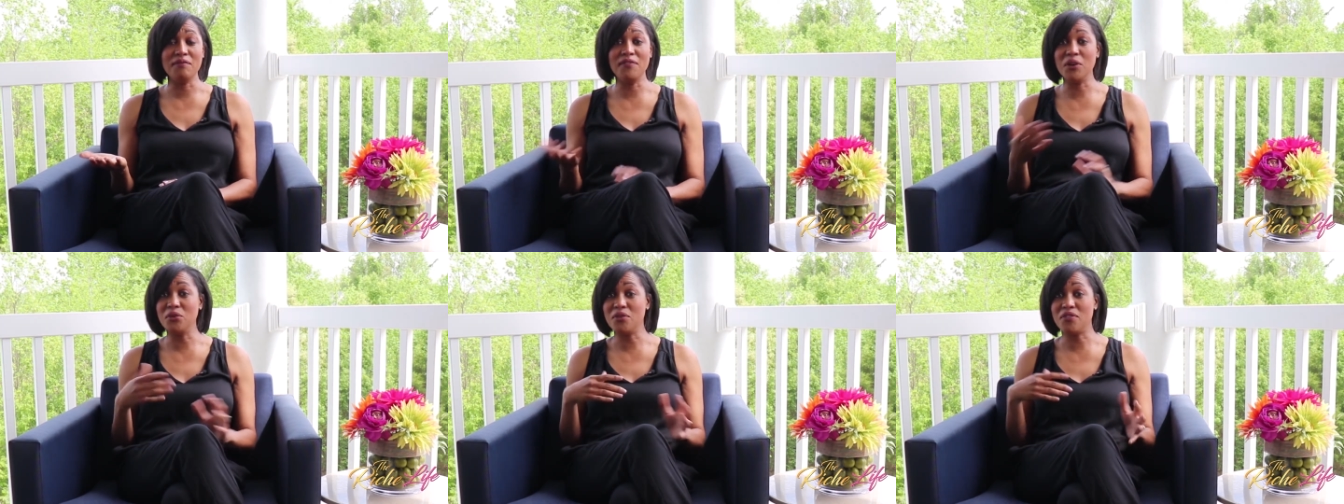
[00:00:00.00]

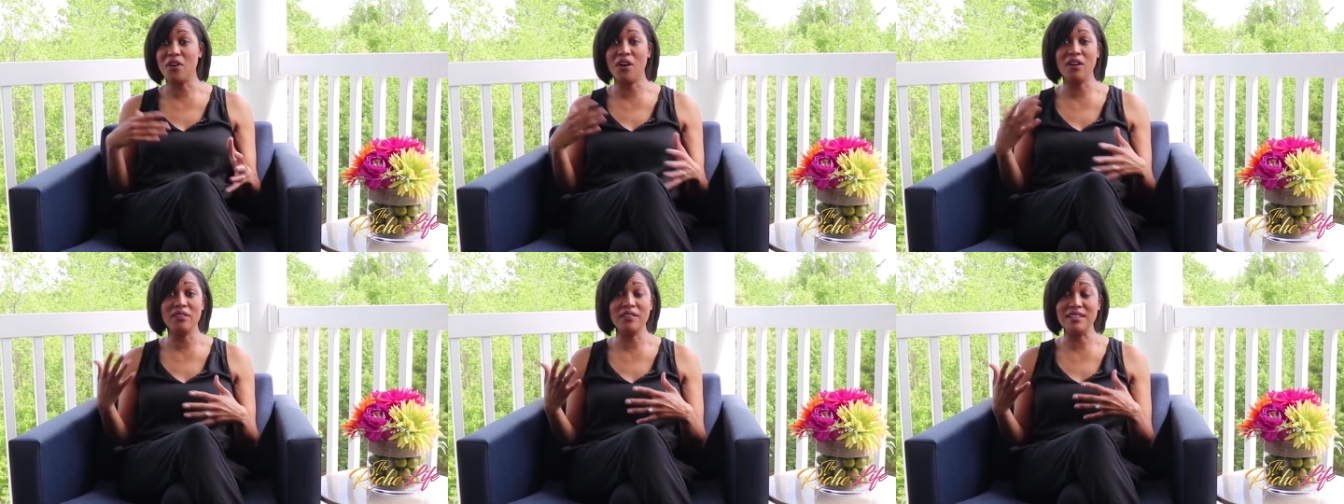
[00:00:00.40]
filled with
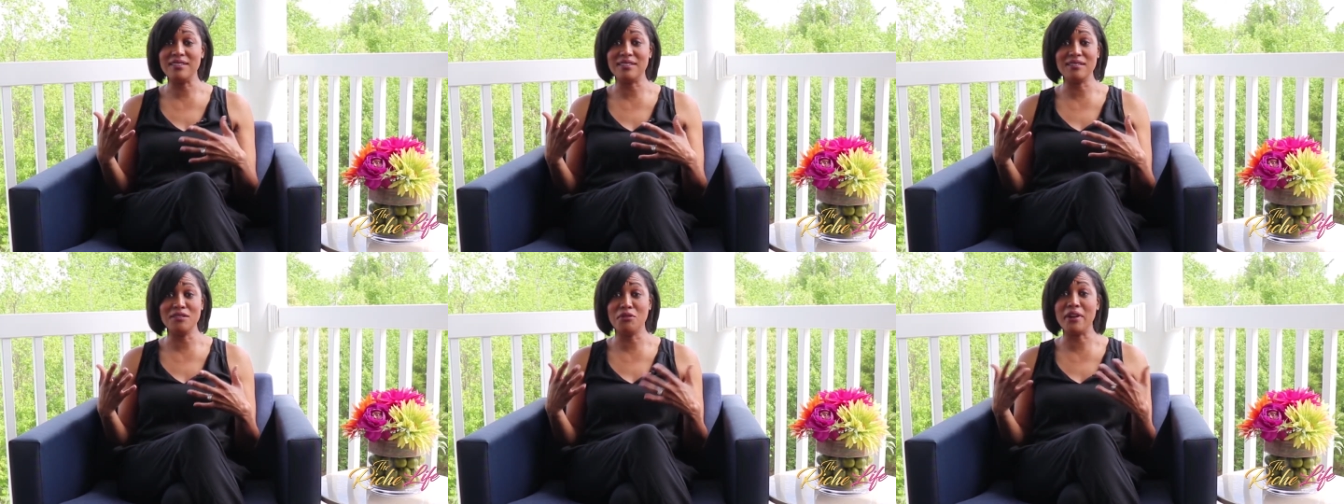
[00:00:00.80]
all
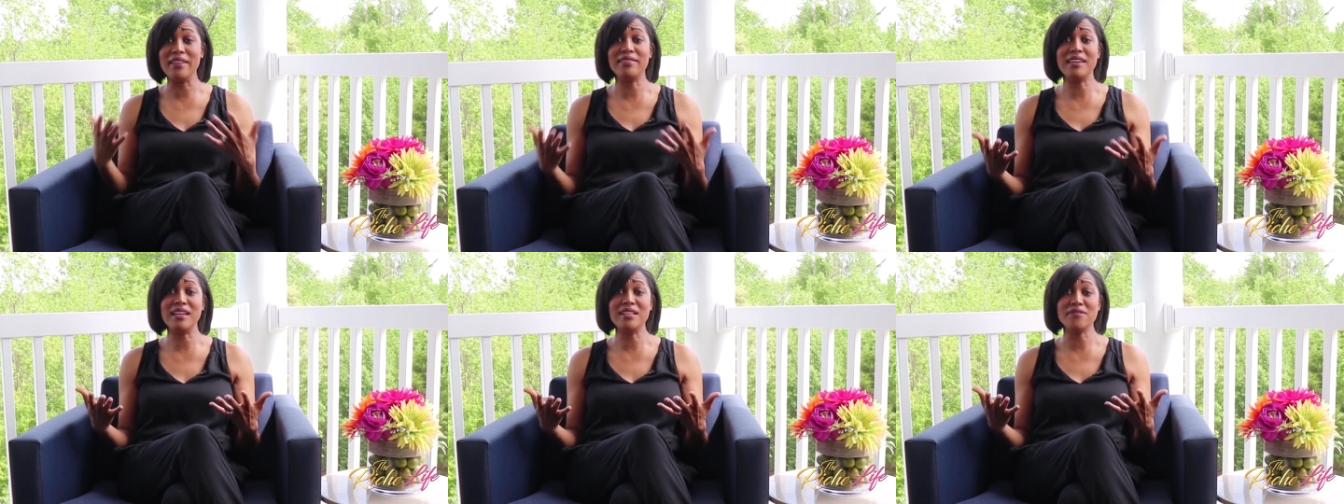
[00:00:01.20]
these
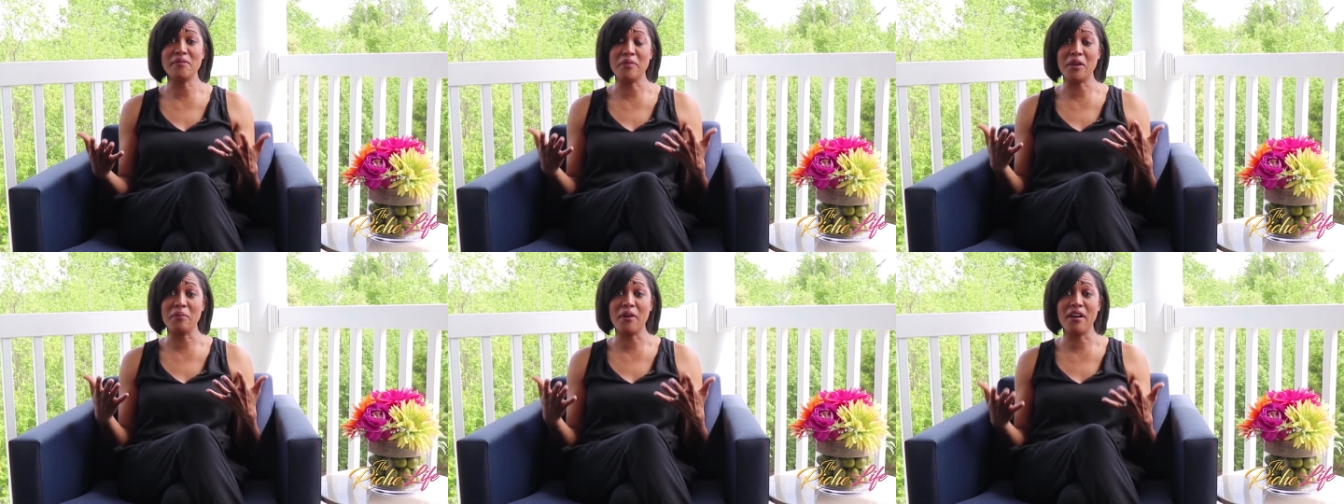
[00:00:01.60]
great things
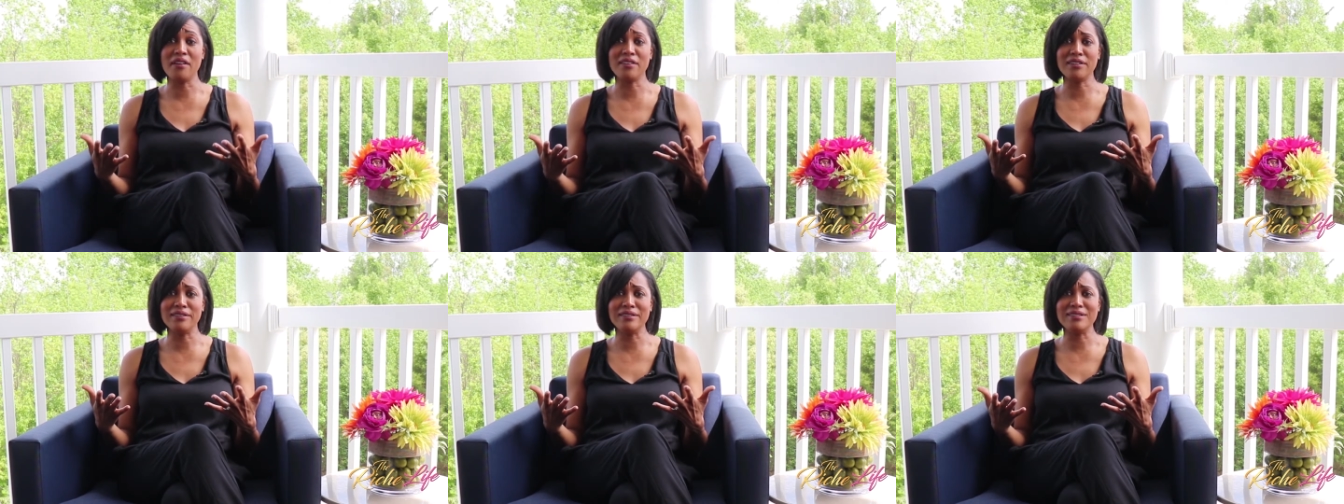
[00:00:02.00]
from their
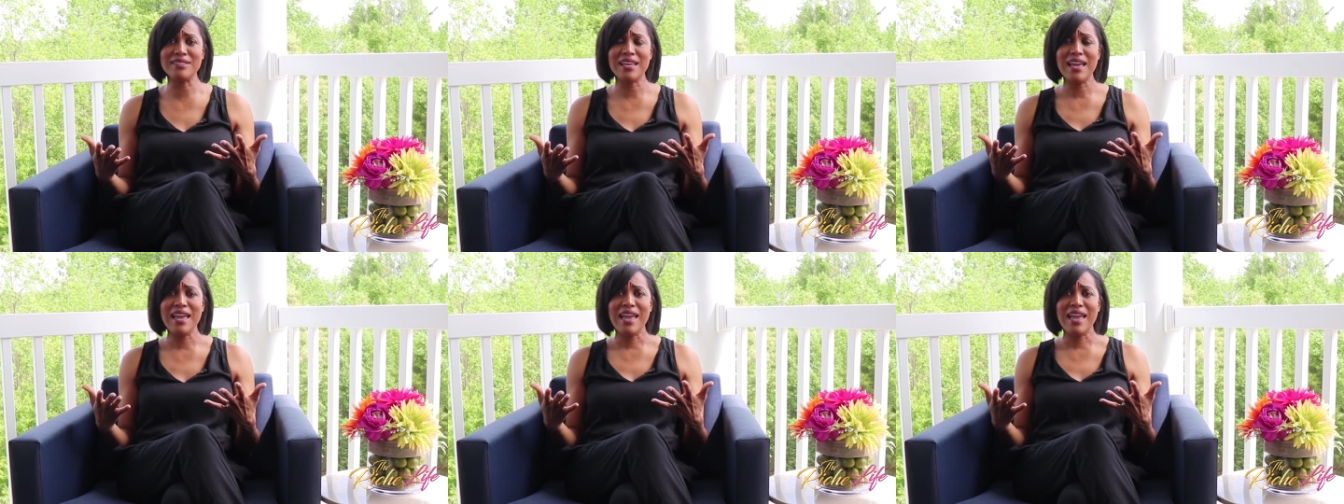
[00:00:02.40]
partners.